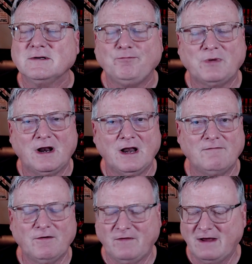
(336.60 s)
But I
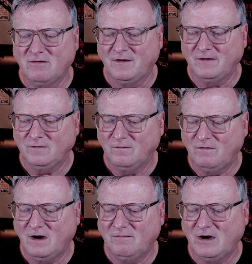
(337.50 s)
love the flavor on this one.
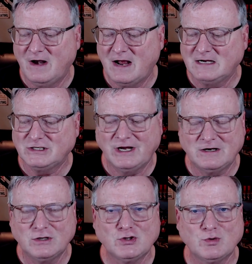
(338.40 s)
Very, very nice. Not
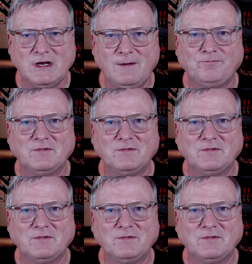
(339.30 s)
too sweet.